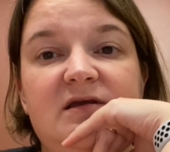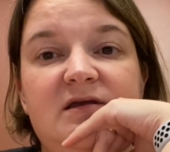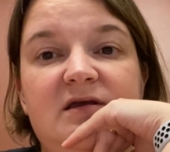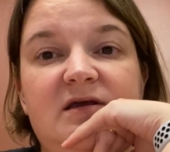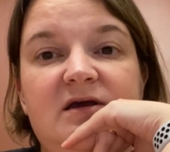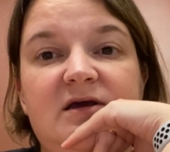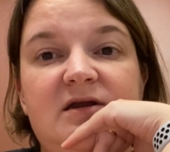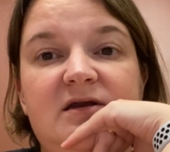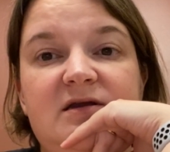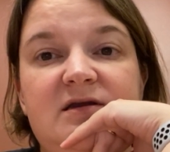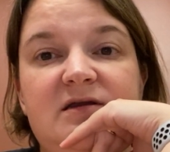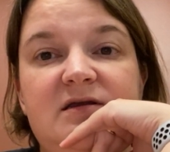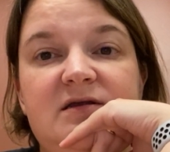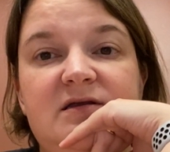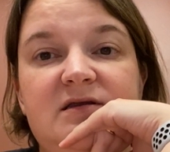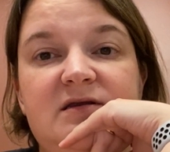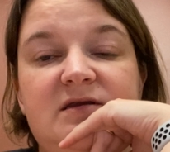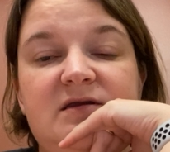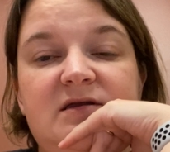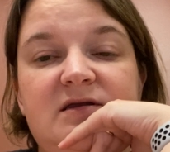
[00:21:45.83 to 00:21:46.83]
get
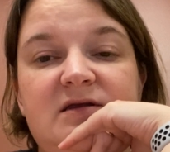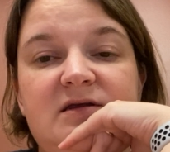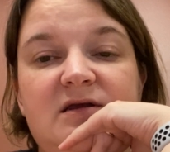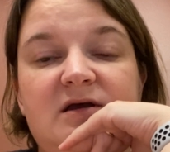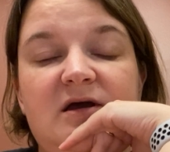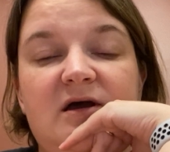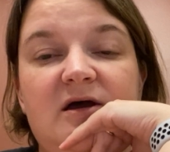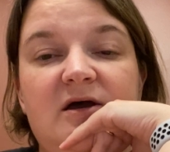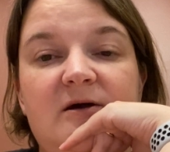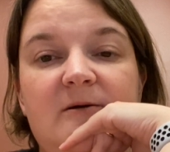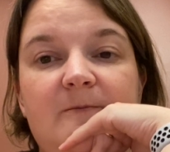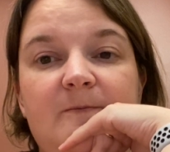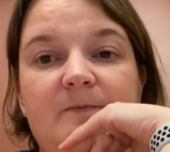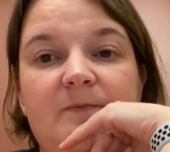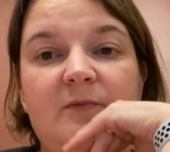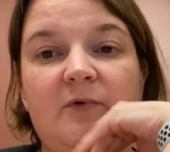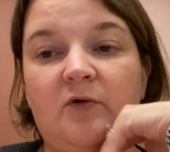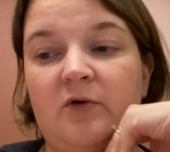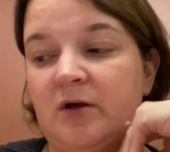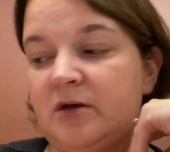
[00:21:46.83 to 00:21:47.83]

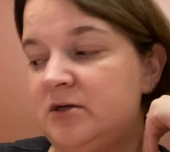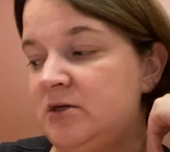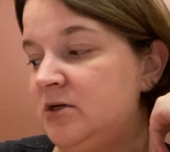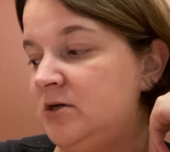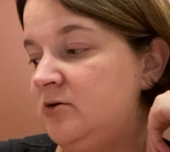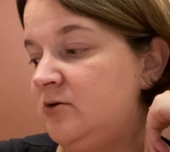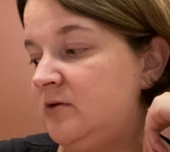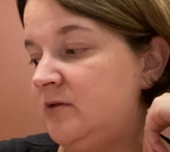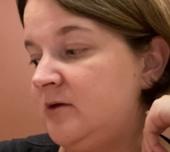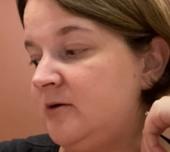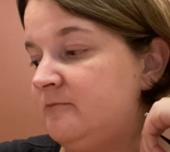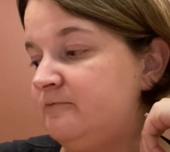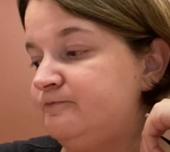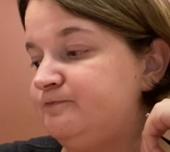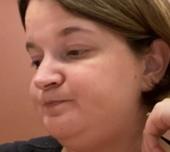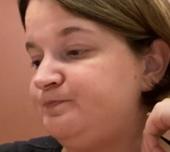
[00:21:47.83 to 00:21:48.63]
around to doing that.